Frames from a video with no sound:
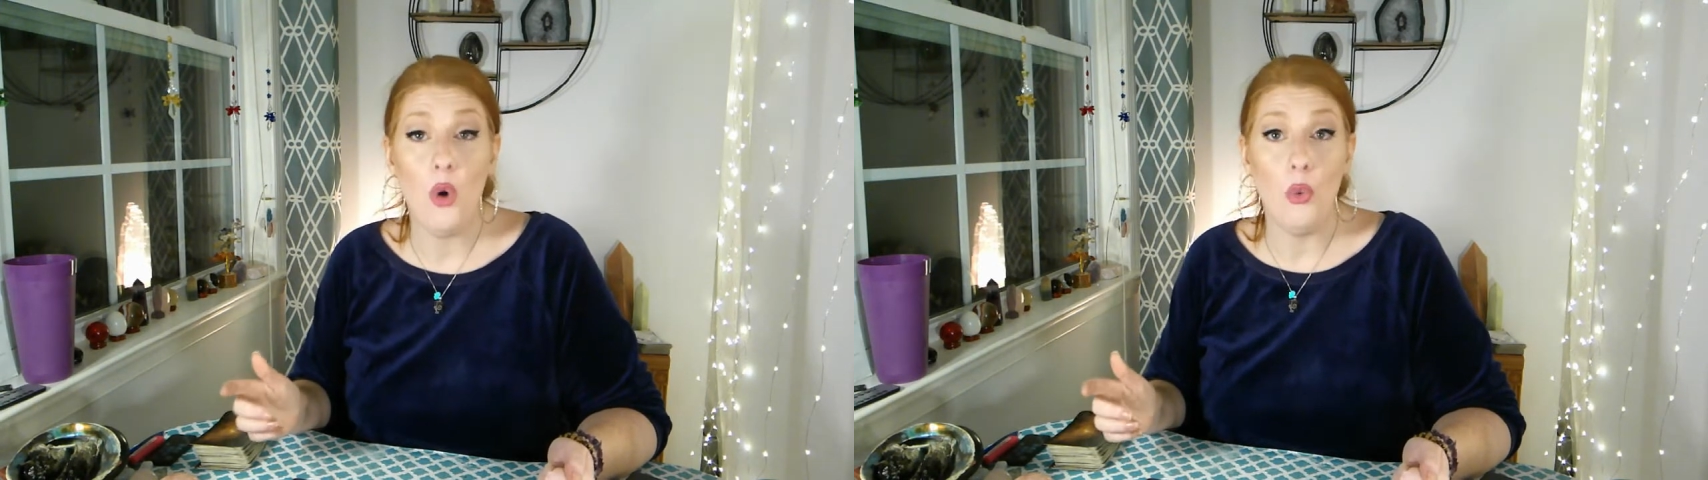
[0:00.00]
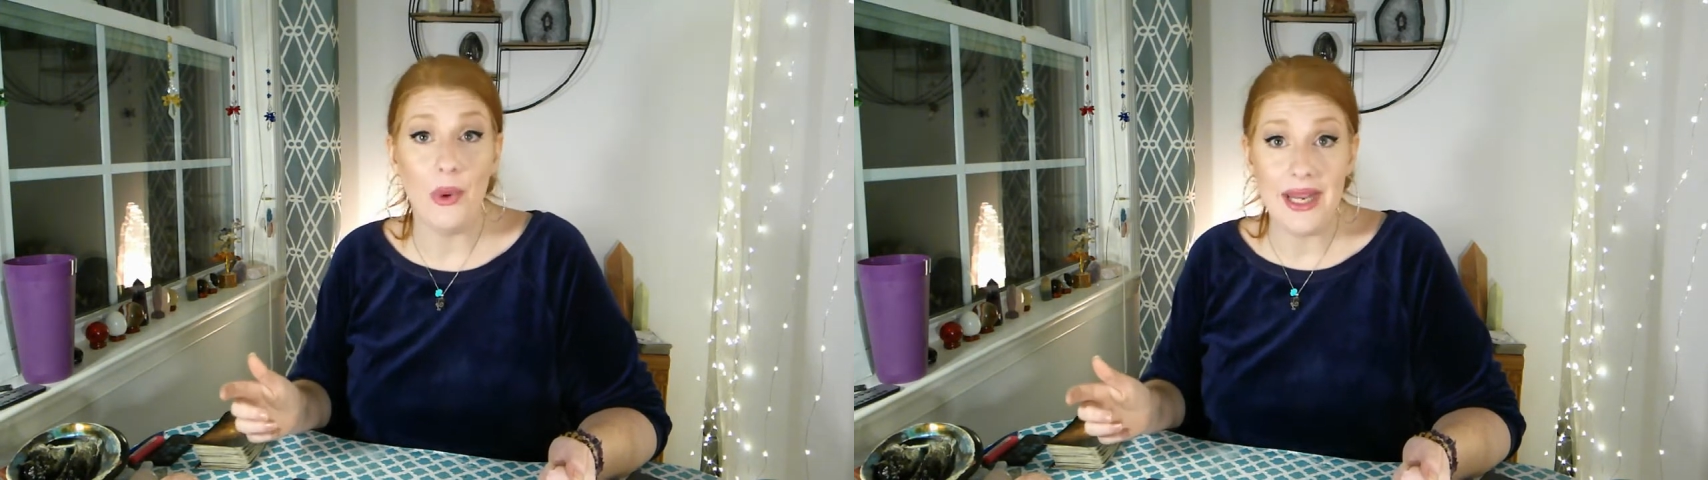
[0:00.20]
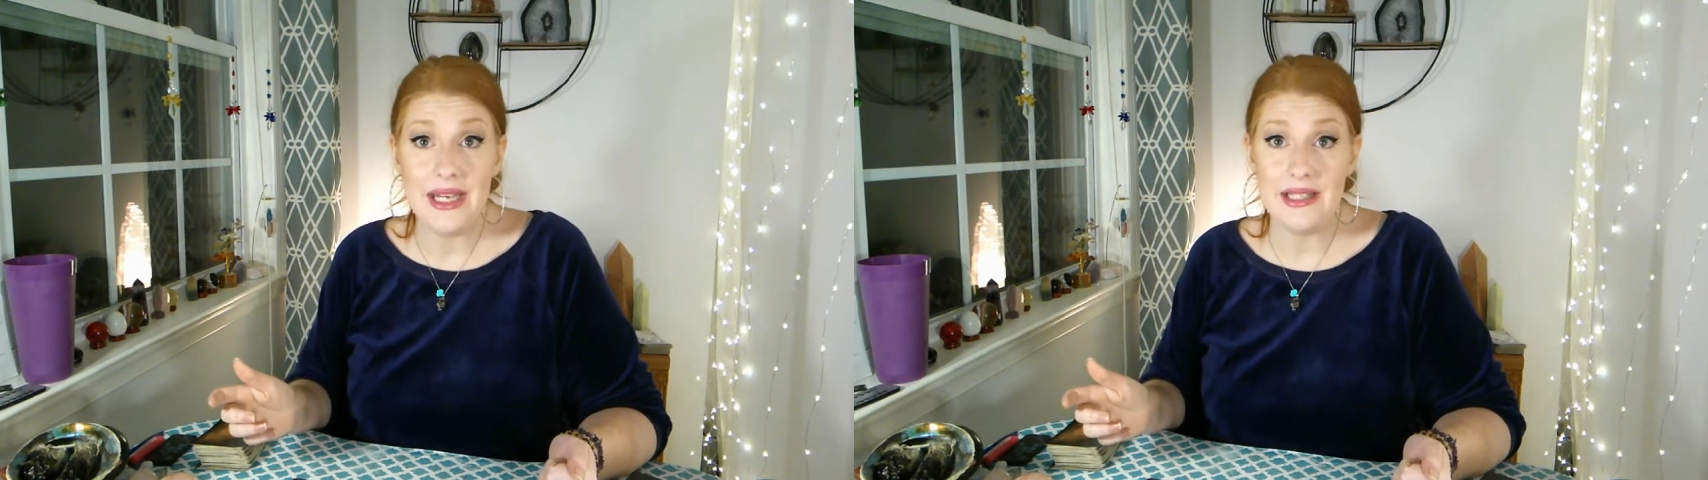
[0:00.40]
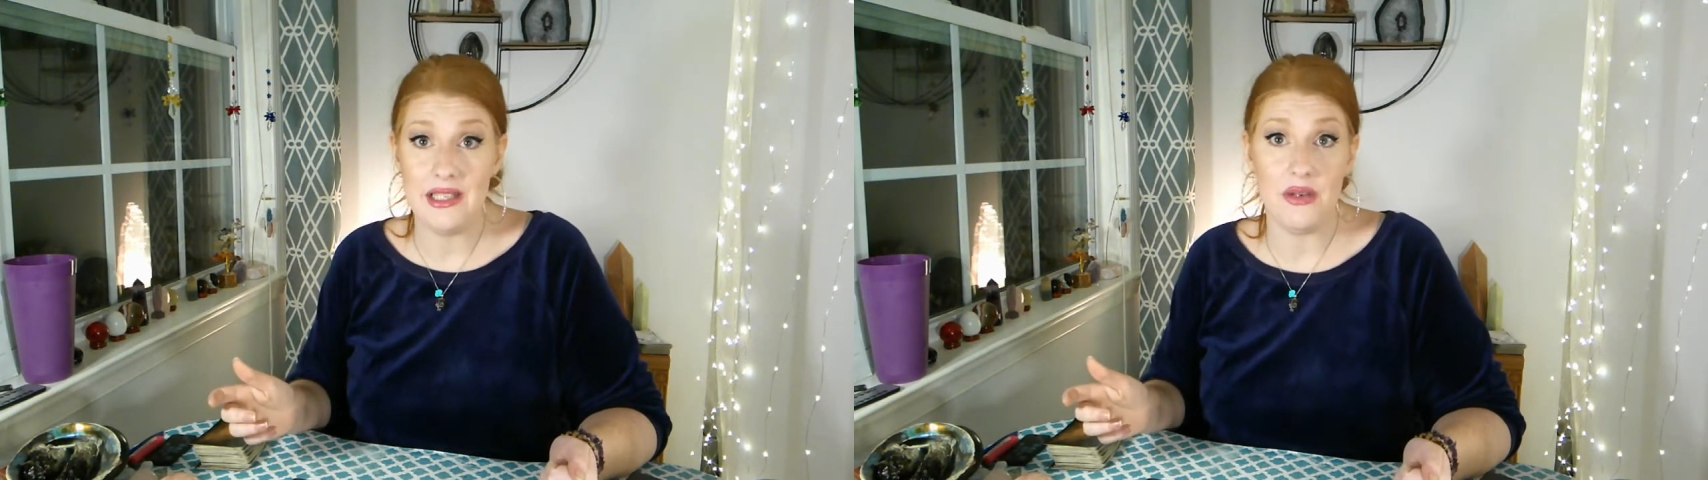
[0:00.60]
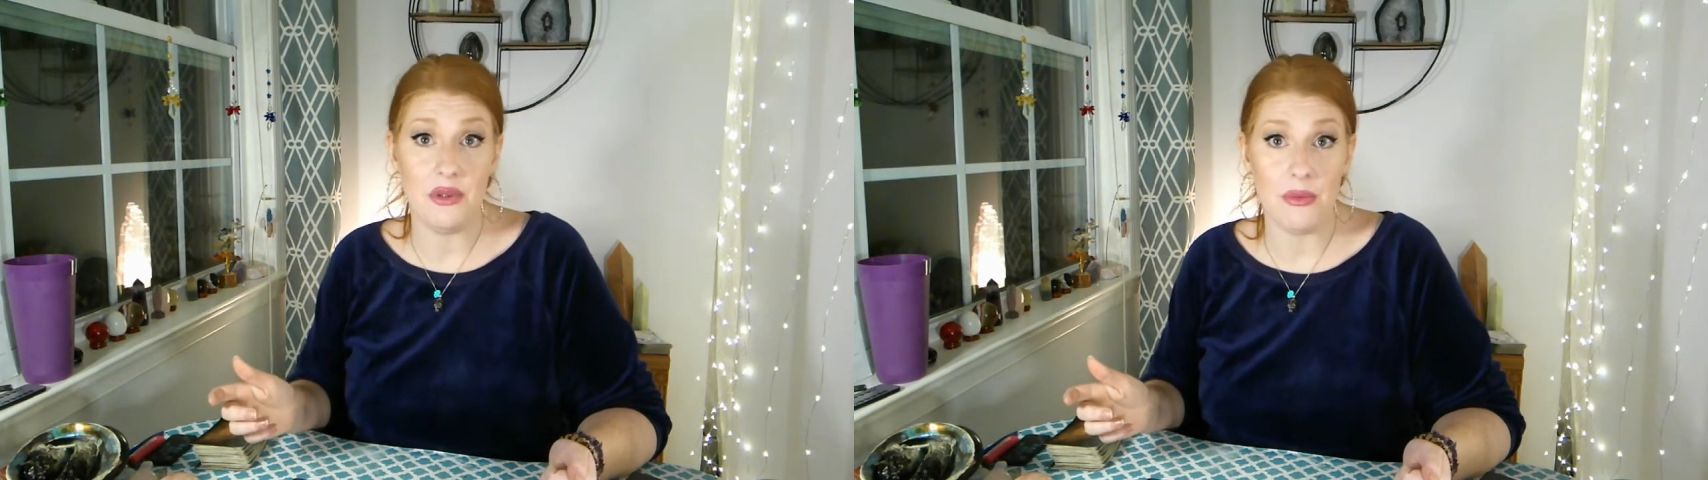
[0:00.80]
We need to
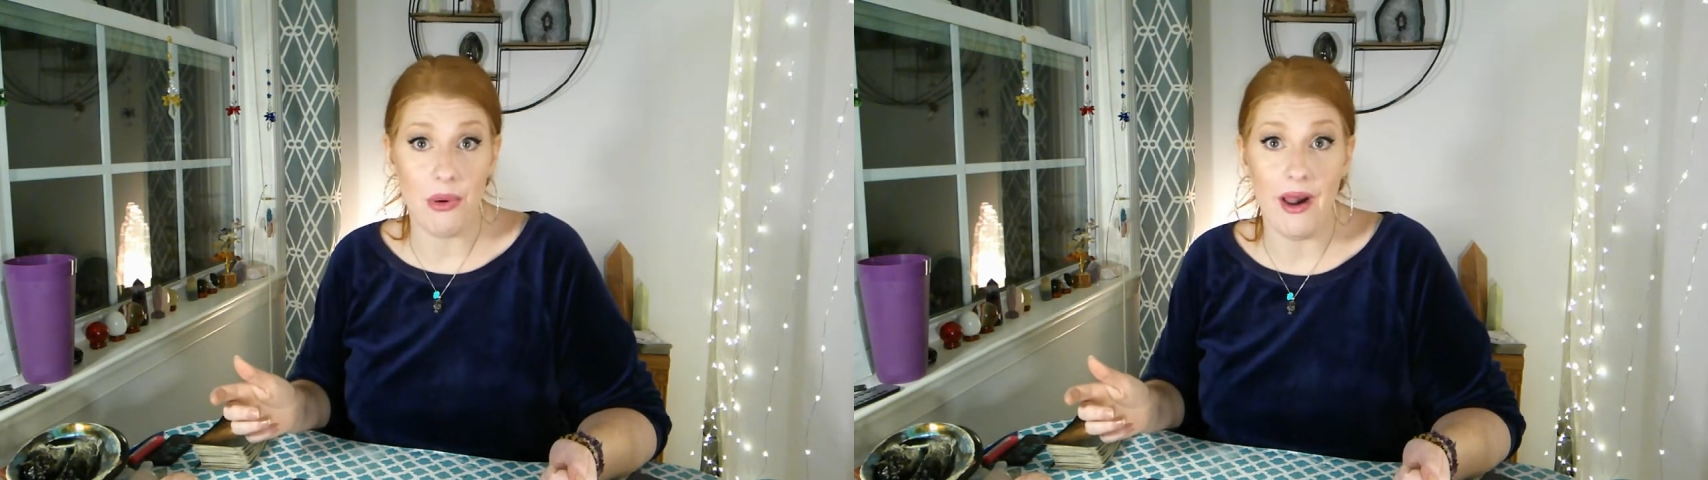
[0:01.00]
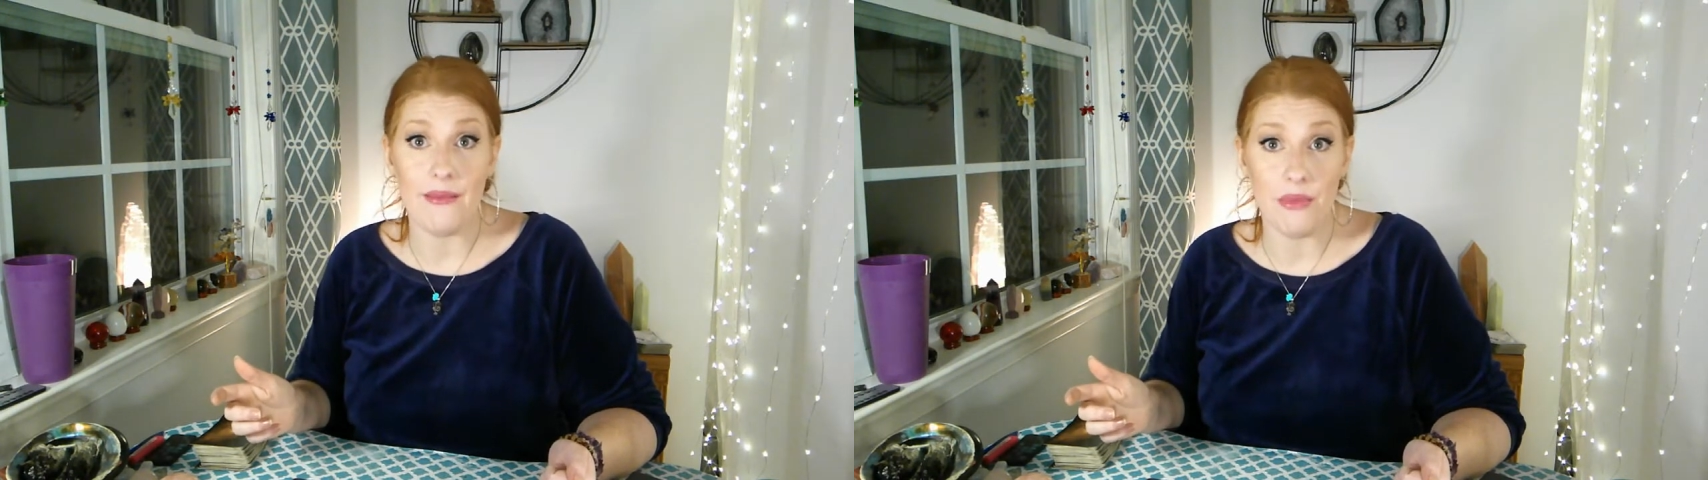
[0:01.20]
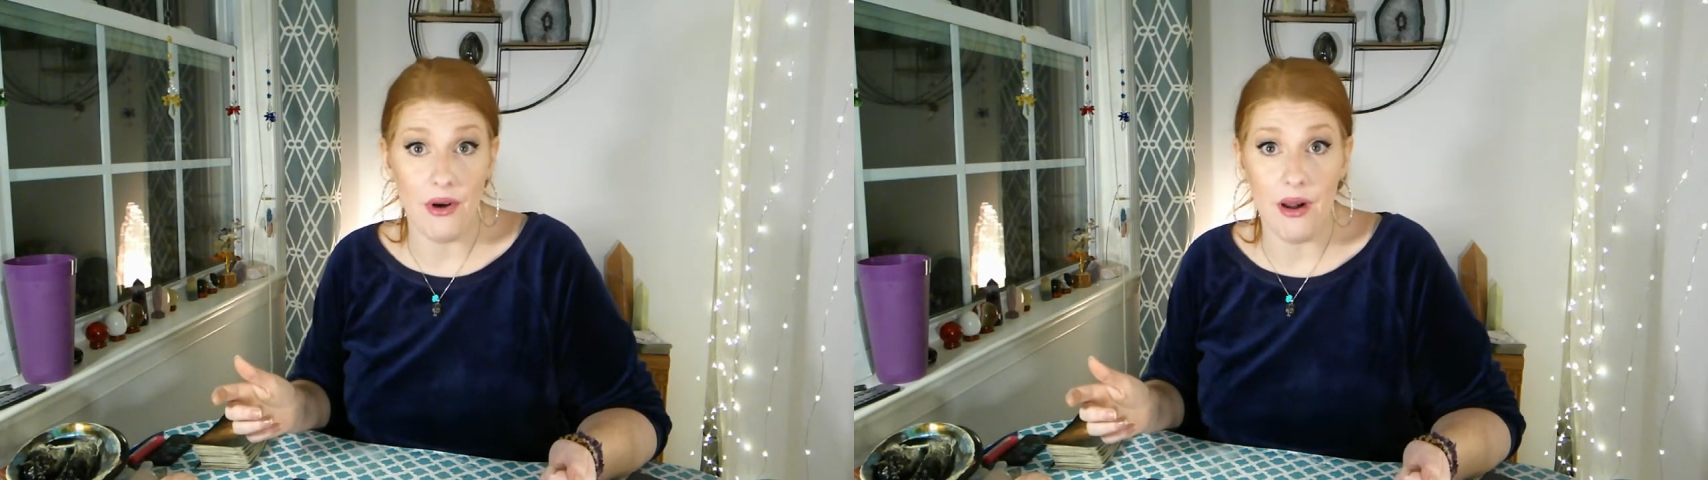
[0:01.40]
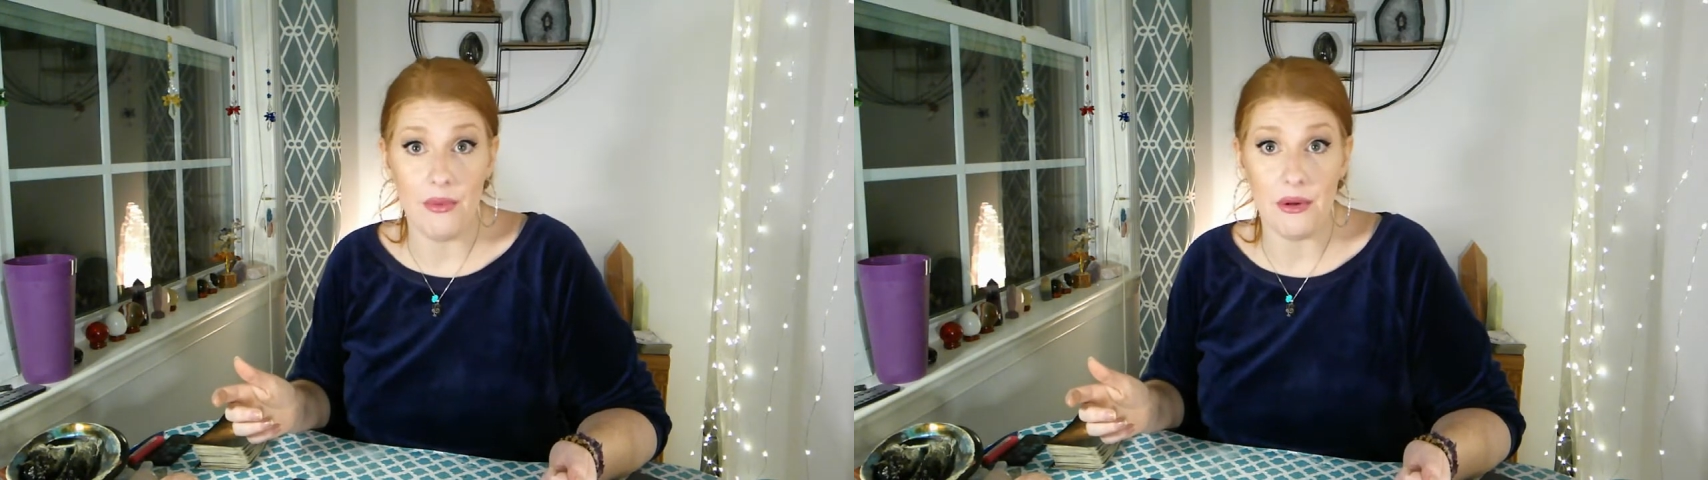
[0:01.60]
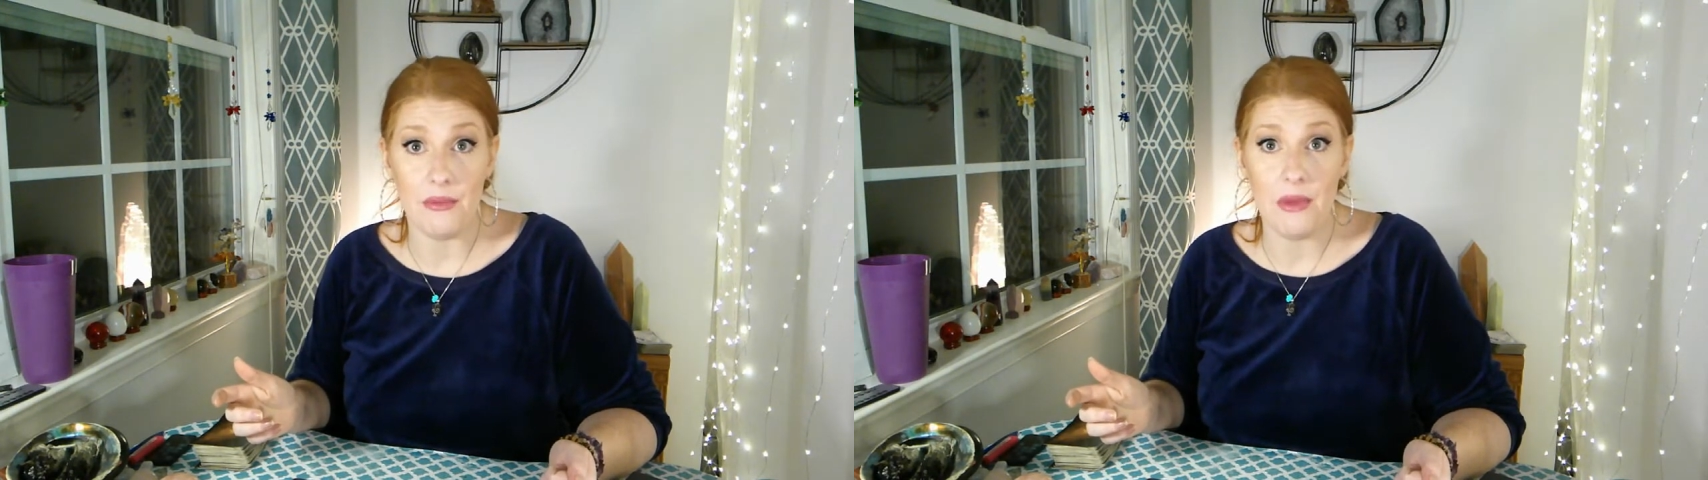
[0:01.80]
deal with the prime
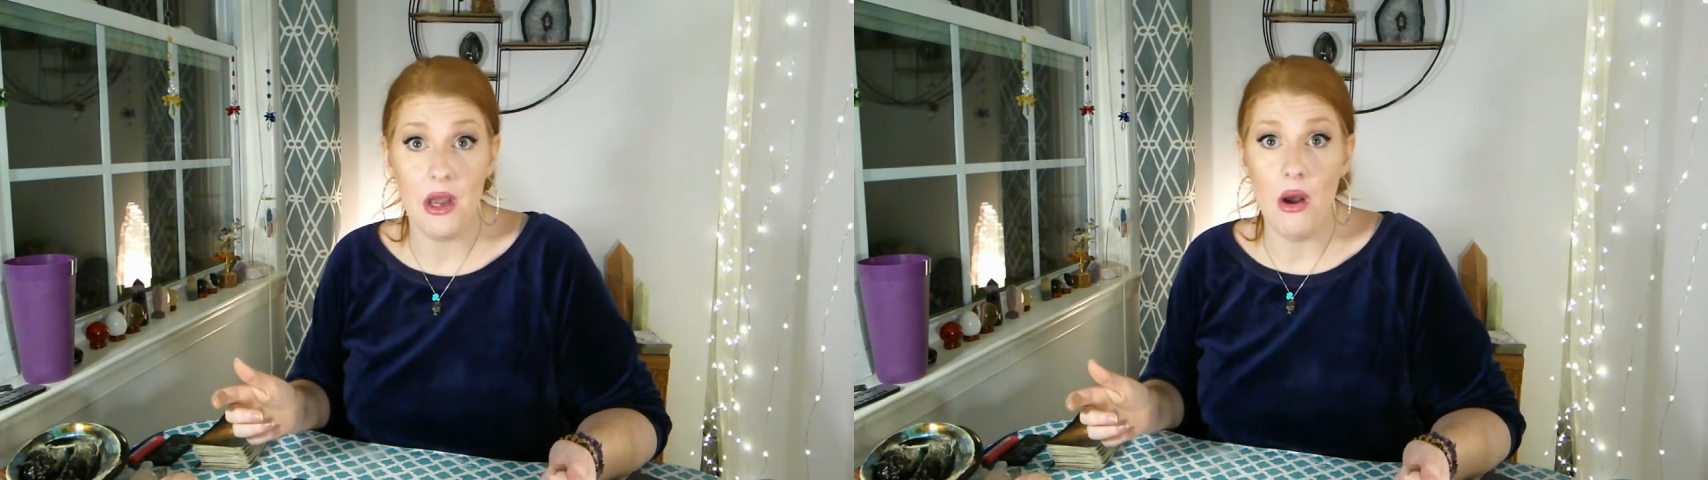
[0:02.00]
problem